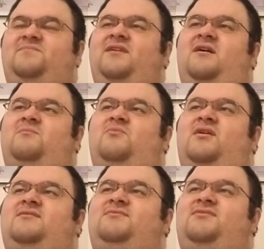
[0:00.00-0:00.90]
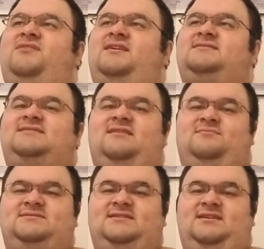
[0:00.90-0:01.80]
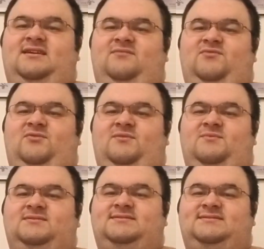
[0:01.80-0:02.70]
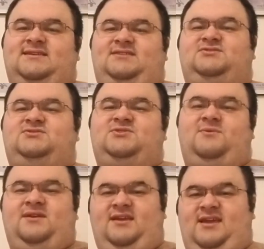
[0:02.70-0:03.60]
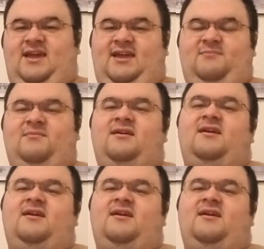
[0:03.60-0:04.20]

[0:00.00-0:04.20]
One of the things that I was thinking of doing is like just showing the game,